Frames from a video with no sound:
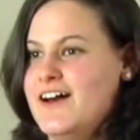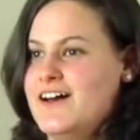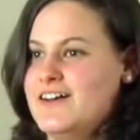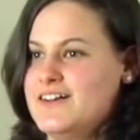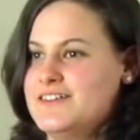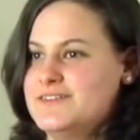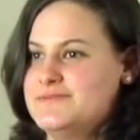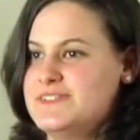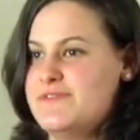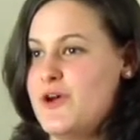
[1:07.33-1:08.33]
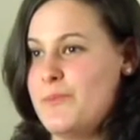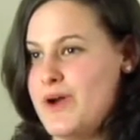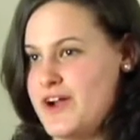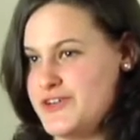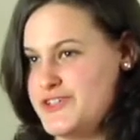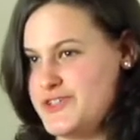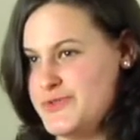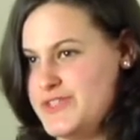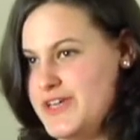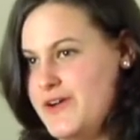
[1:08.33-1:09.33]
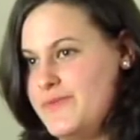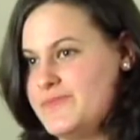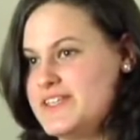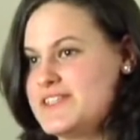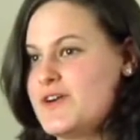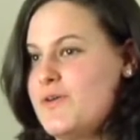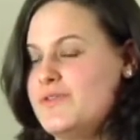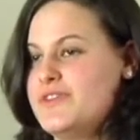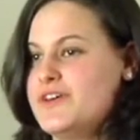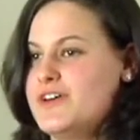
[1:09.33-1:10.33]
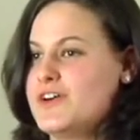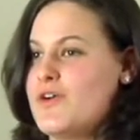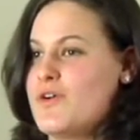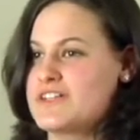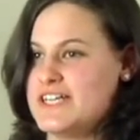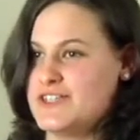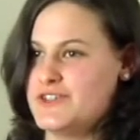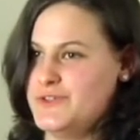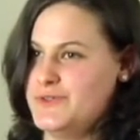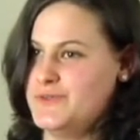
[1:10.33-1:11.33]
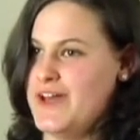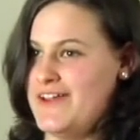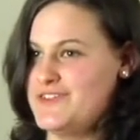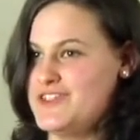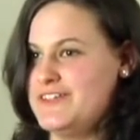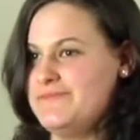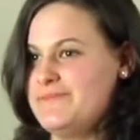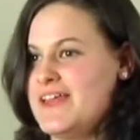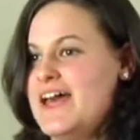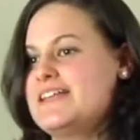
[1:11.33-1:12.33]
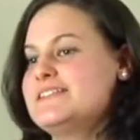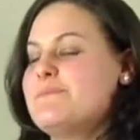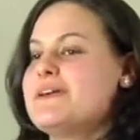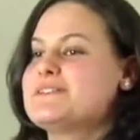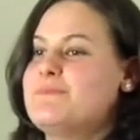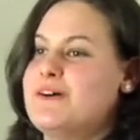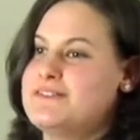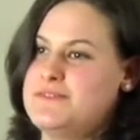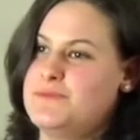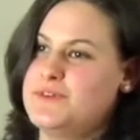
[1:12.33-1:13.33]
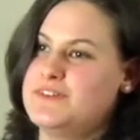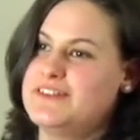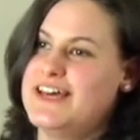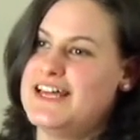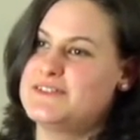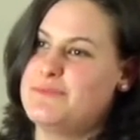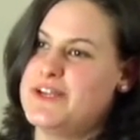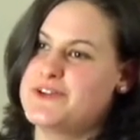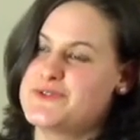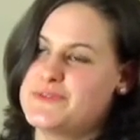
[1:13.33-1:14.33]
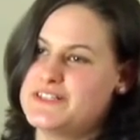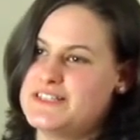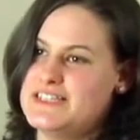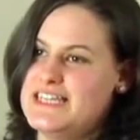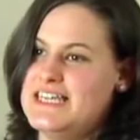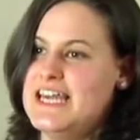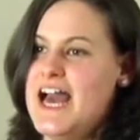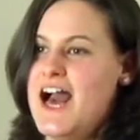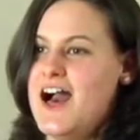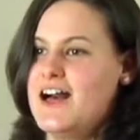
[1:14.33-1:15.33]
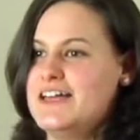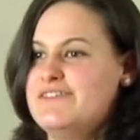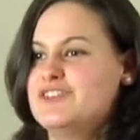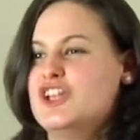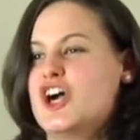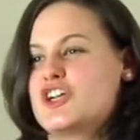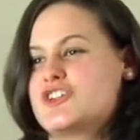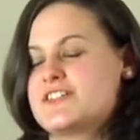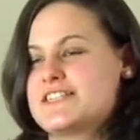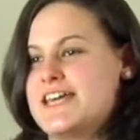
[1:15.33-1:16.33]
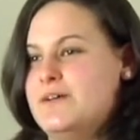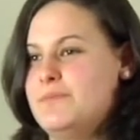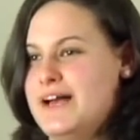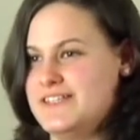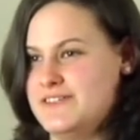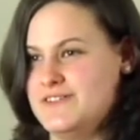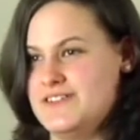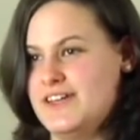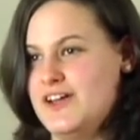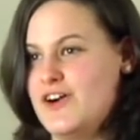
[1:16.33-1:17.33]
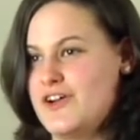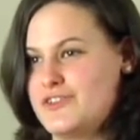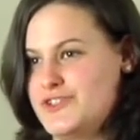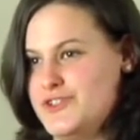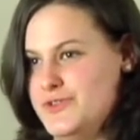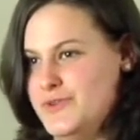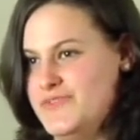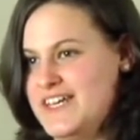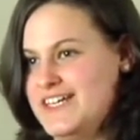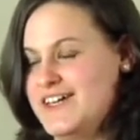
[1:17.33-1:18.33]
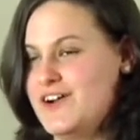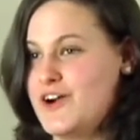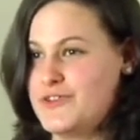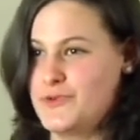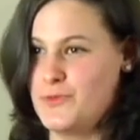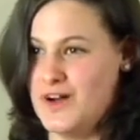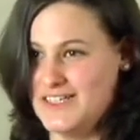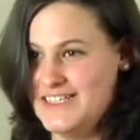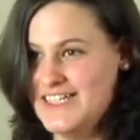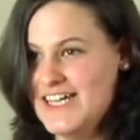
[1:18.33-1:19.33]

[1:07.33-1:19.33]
uh, developed by our studio. It's called the Cortec 2 engine and it makes possible that players will see even larger scale battles in King Arthur II than in King Arthur I,